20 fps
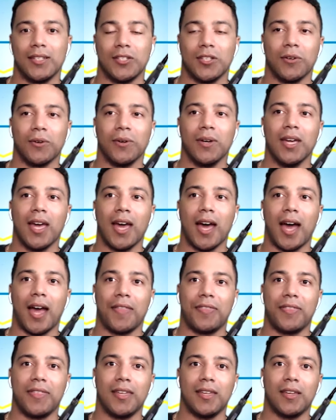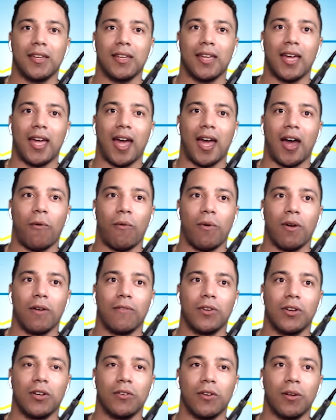So I think
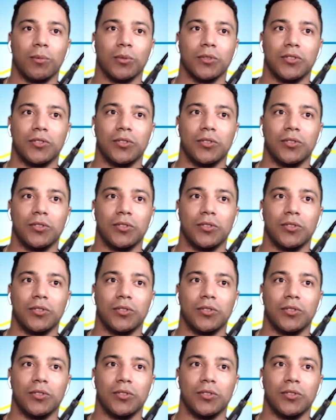however you're able